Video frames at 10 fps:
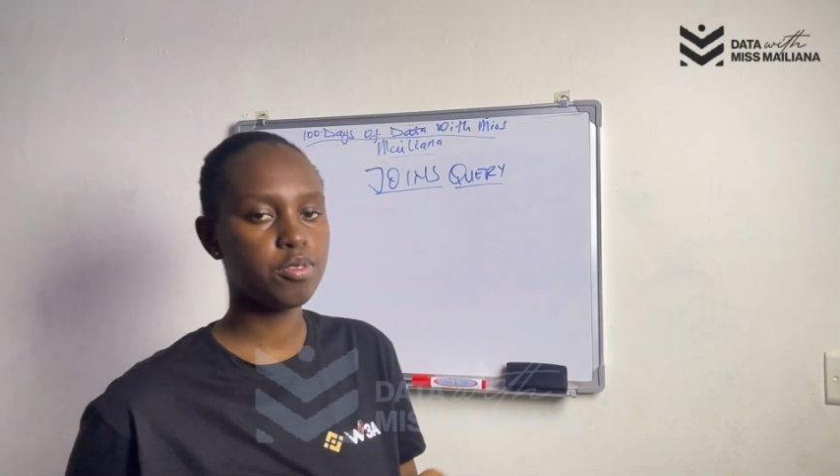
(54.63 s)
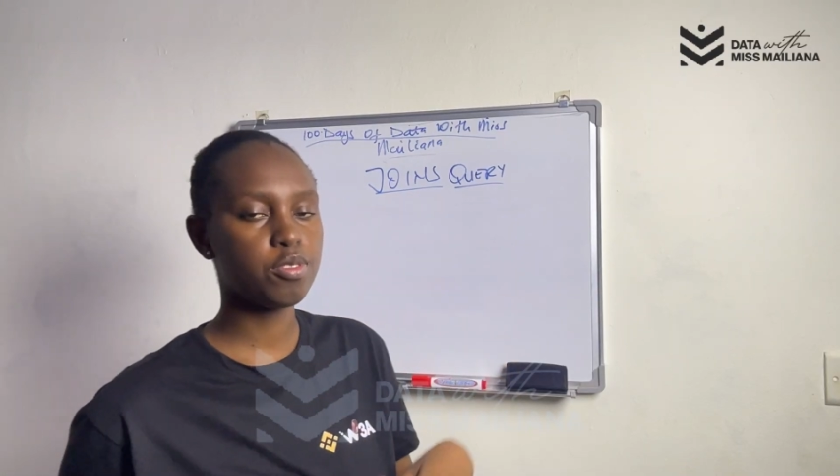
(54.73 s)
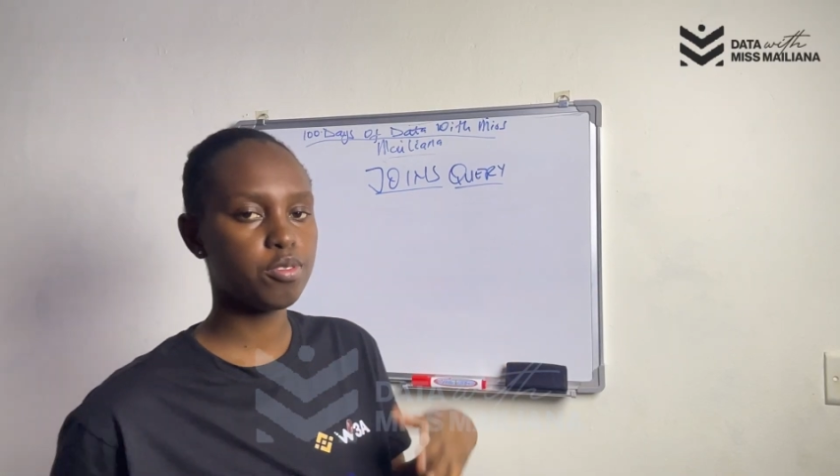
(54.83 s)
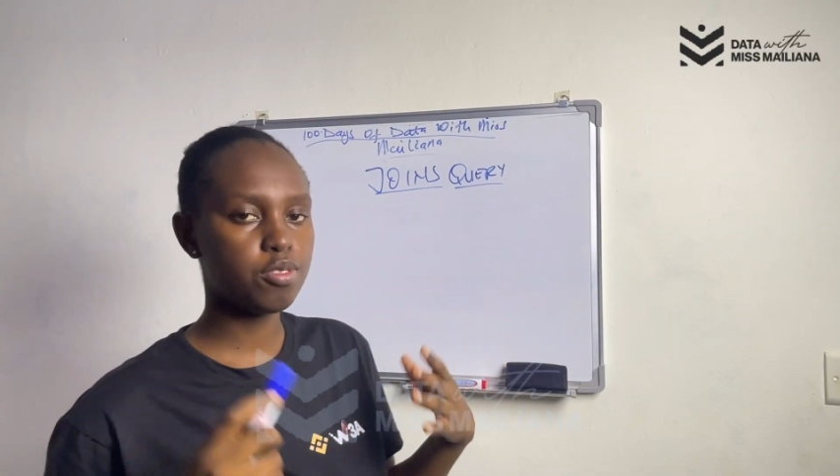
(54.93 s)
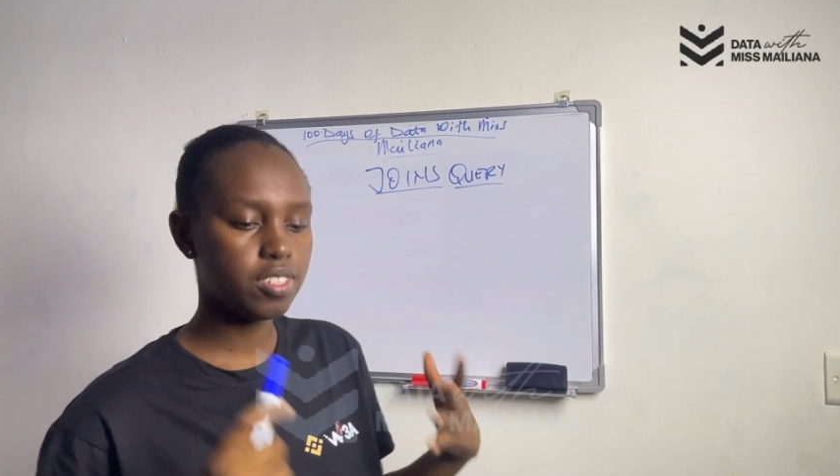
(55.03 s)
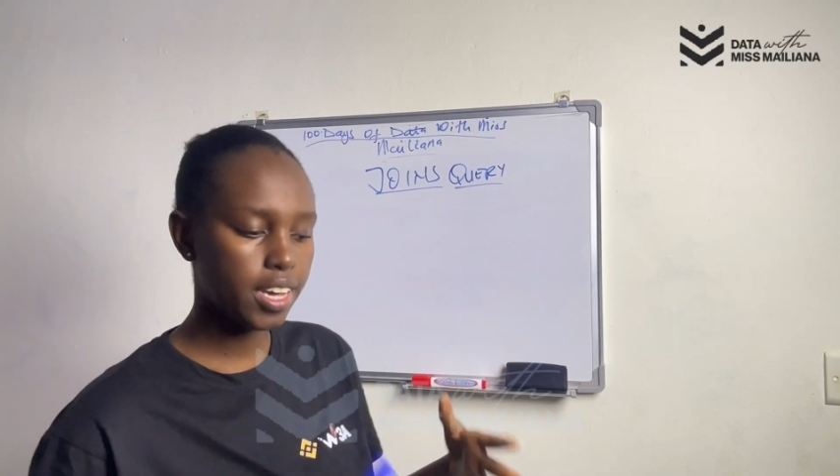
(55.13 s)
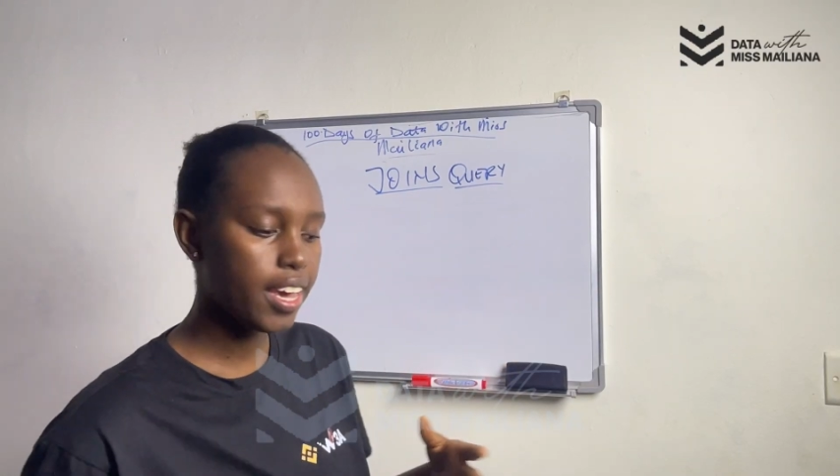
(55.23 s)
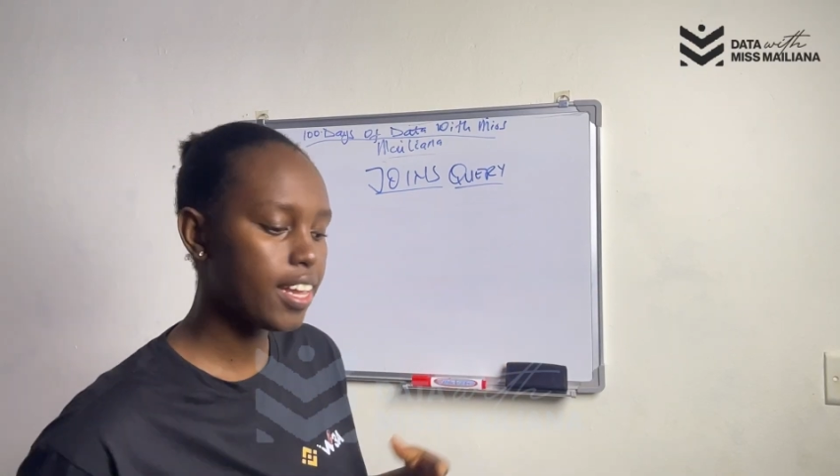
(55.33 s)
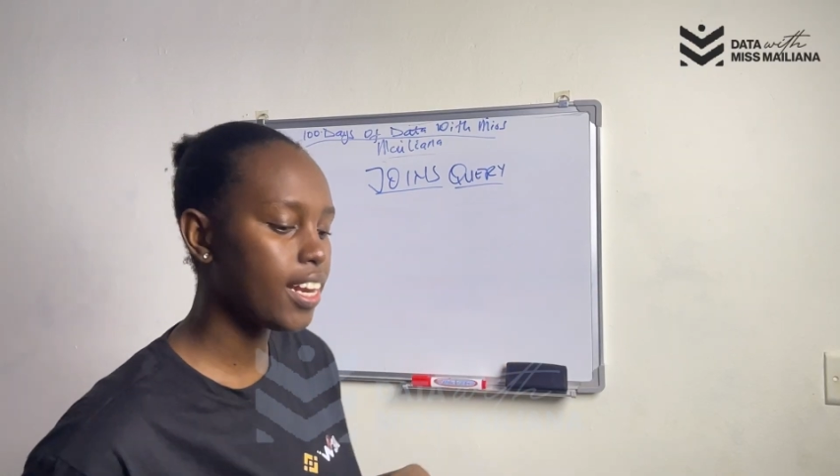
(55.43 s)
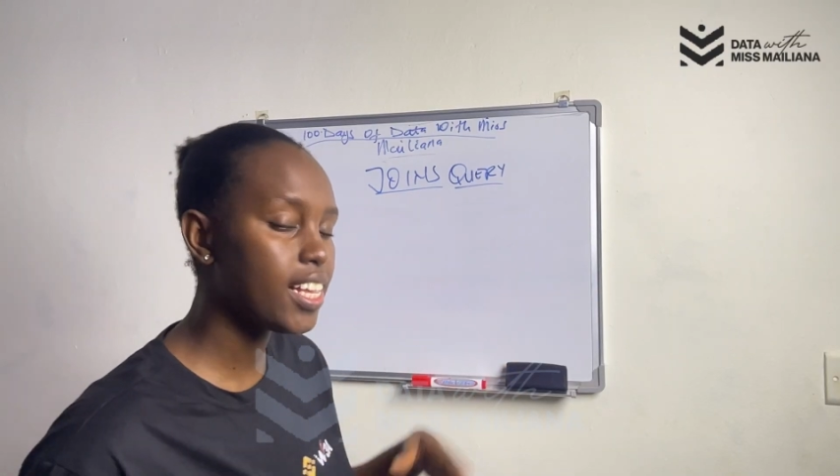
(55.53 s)
So
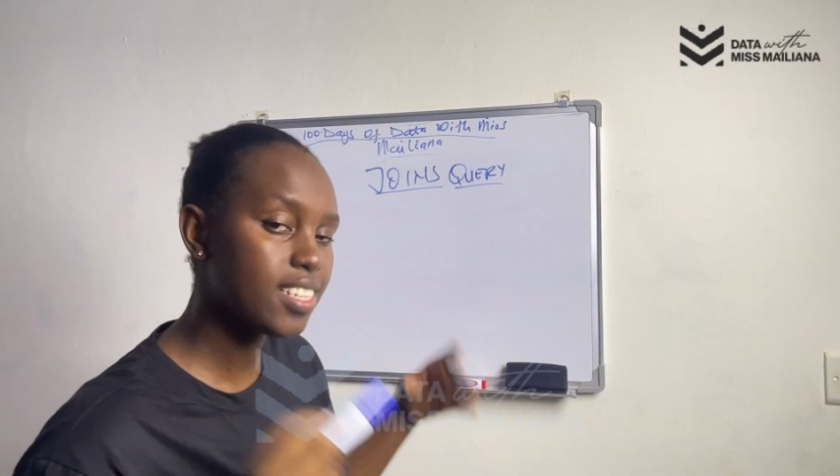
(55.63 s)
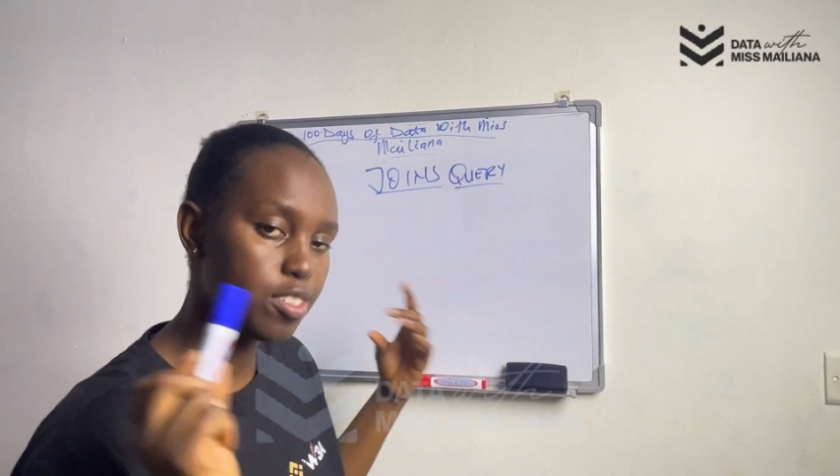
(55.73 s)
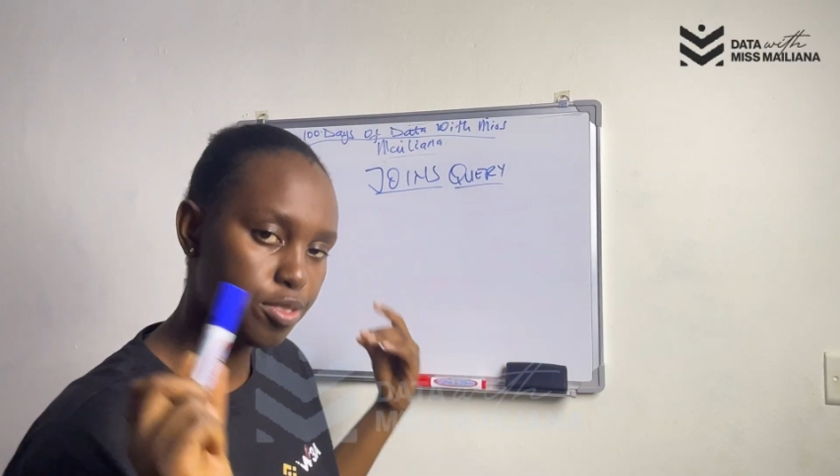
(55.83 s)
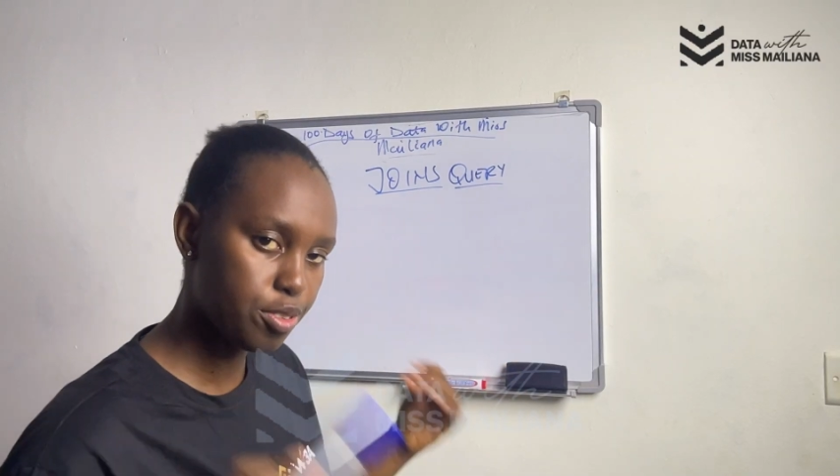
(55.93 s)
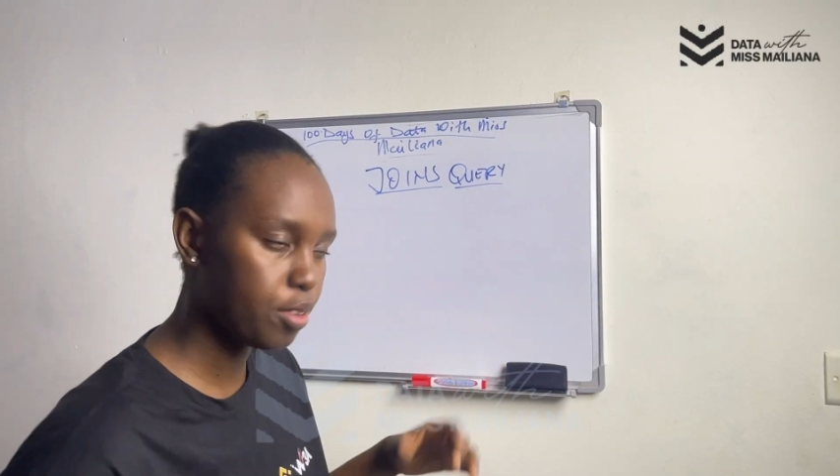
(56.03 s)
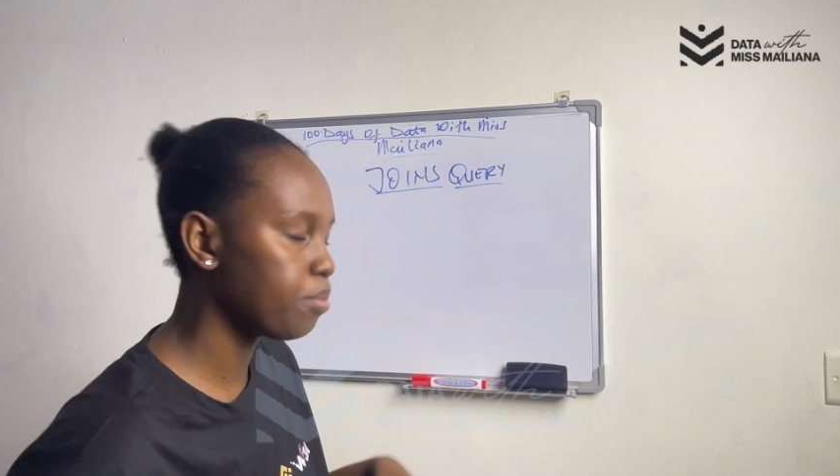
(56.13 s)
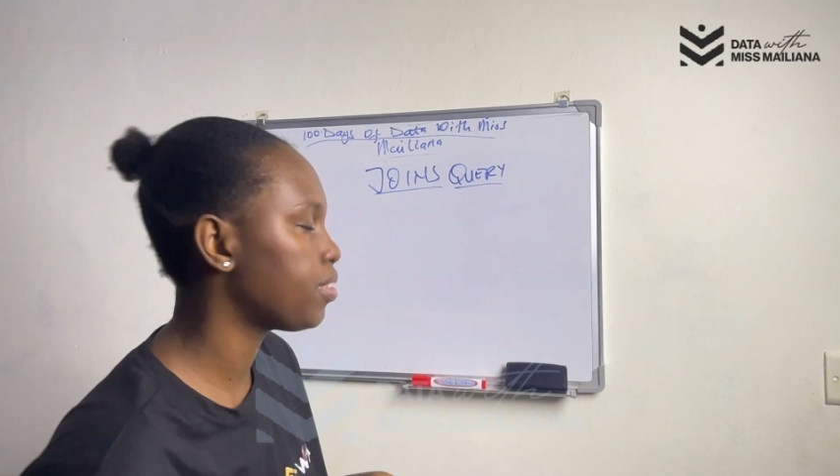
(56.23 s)
today let's assume